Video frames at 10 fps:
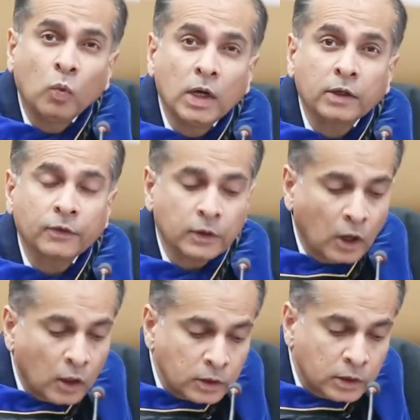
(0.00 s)
Work that
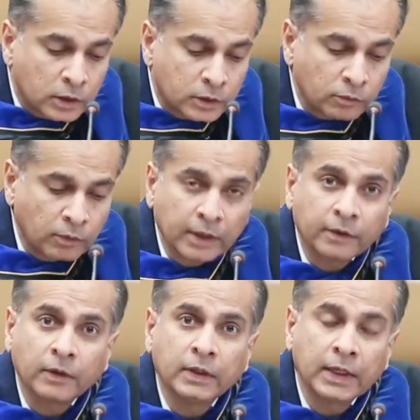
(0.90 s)
honors
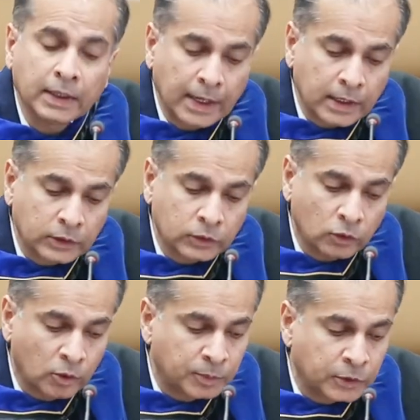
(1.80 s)
rather than neglects
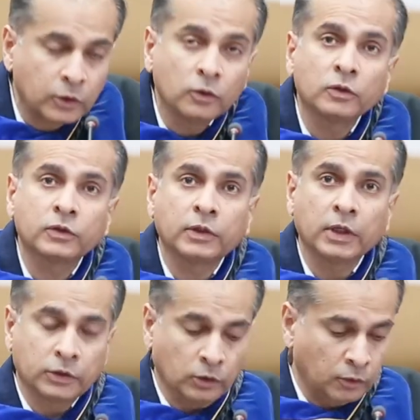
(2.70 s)
or obscures the
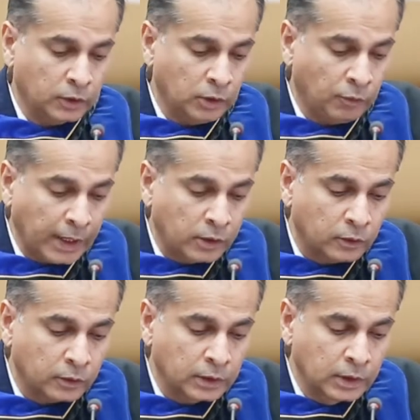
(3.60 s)
historical
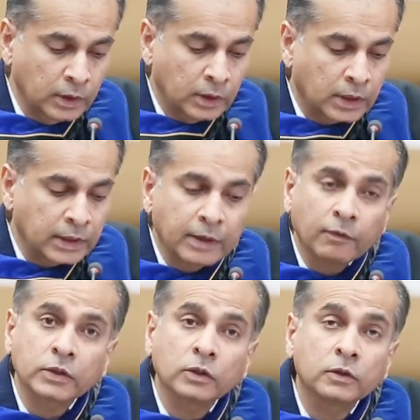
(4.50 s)
record can
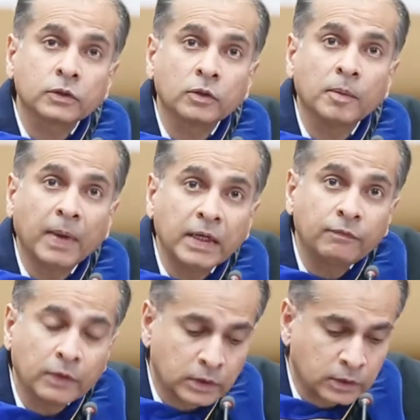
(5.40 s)
give us also the
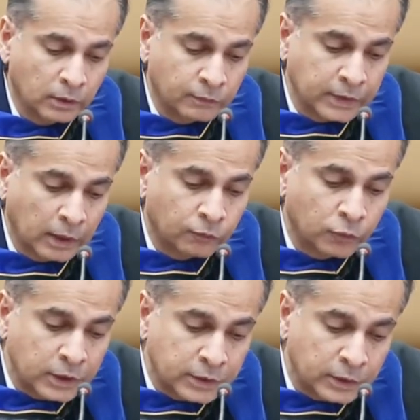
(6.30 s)
benefits of
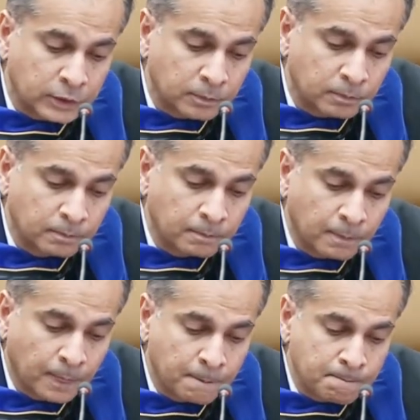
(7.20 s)
self-criticism.
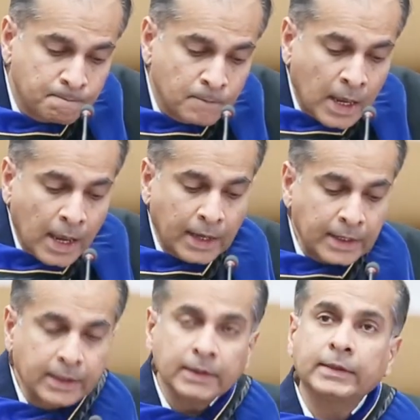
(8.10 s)

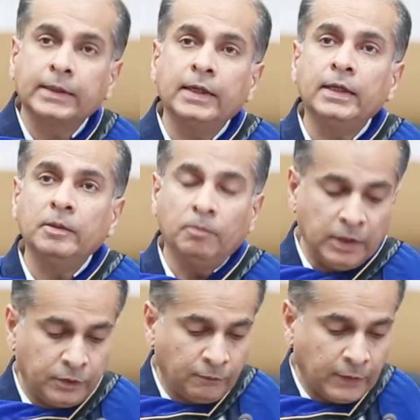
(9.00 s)
And it can turn
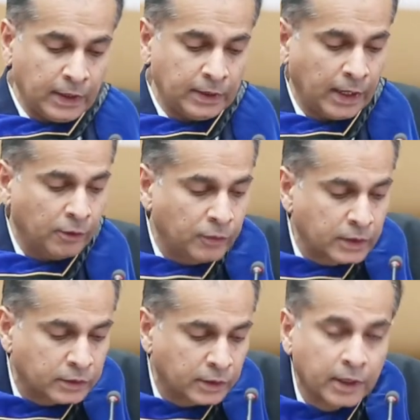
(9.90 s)
mythified
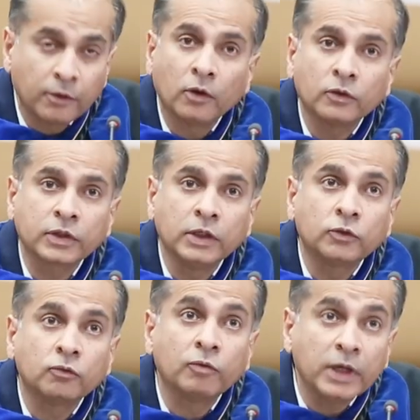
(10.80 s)
heroines and heroes
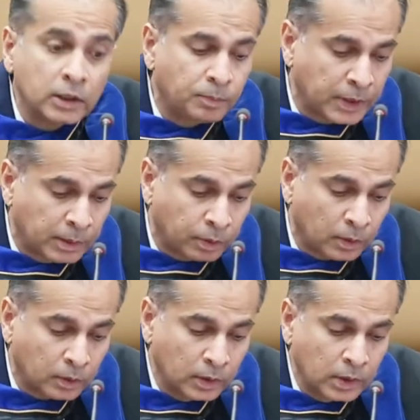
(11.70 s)
into real
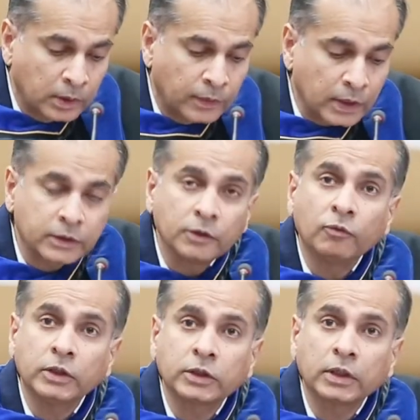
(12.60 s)
people, thus
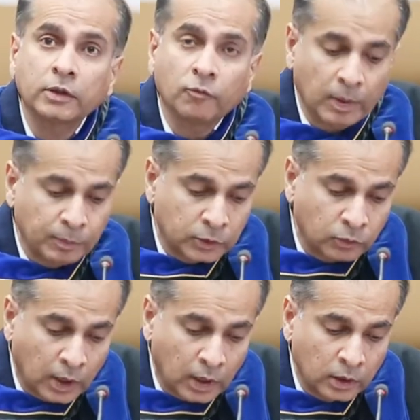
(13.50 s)
enriching the
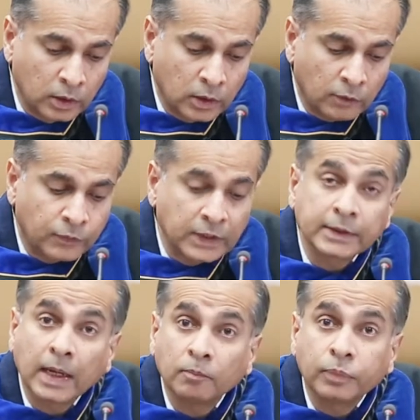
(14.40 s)
repertoire of
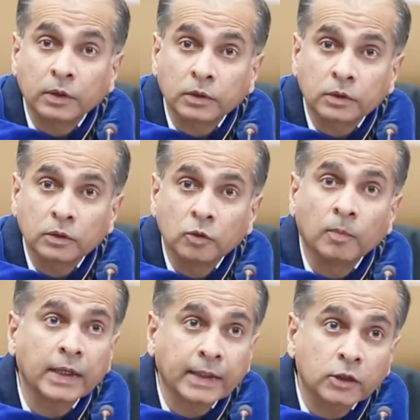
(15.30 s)
examples who
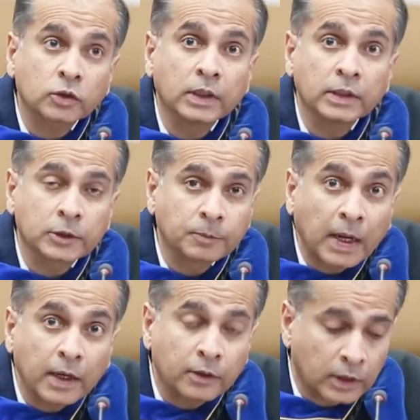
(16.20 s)
might actually
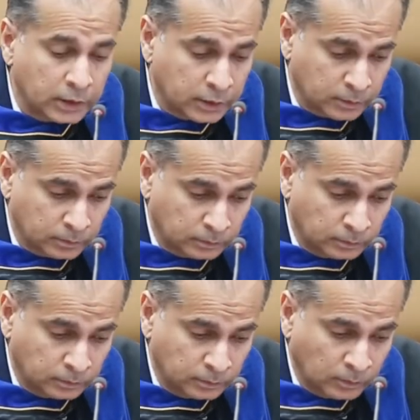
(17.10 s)
inspire us.
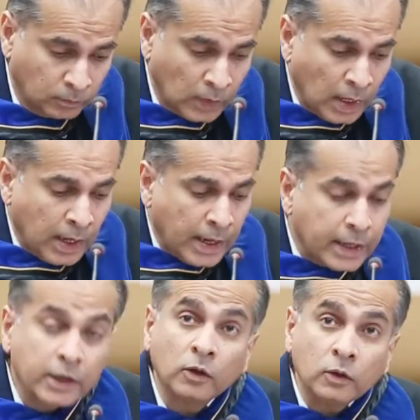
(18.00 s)

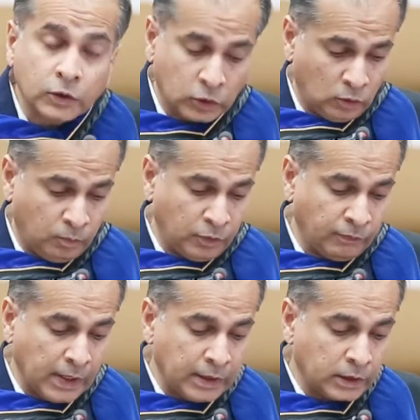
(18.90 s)
It can also
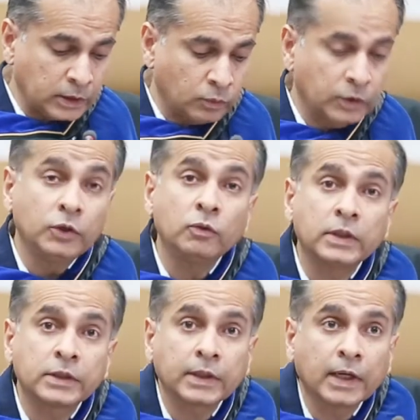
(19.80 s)
provide us with new
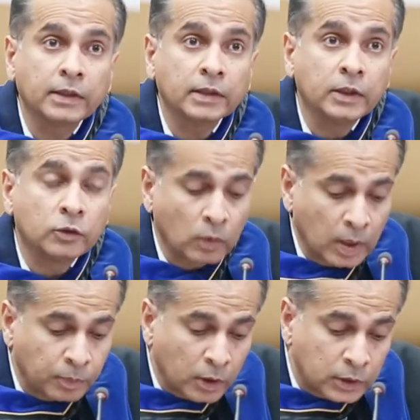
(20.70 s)
insight into
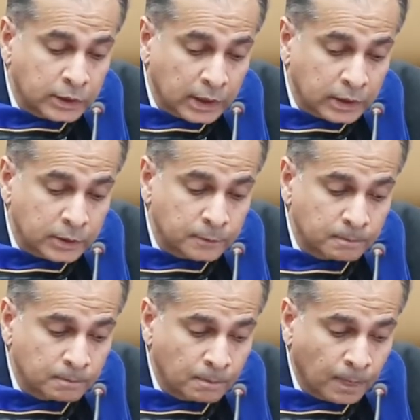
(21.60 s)
our politics.
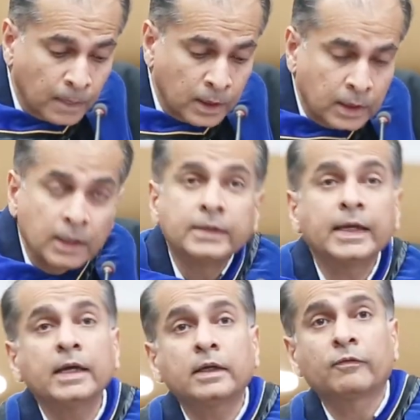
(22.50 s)

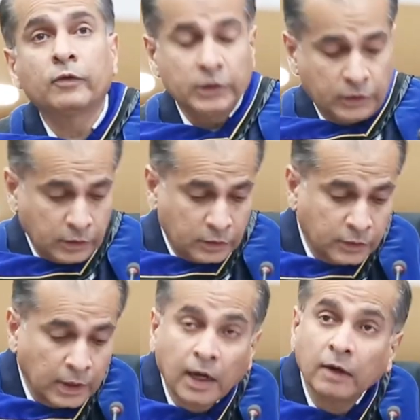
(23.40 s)
Take, for instance, the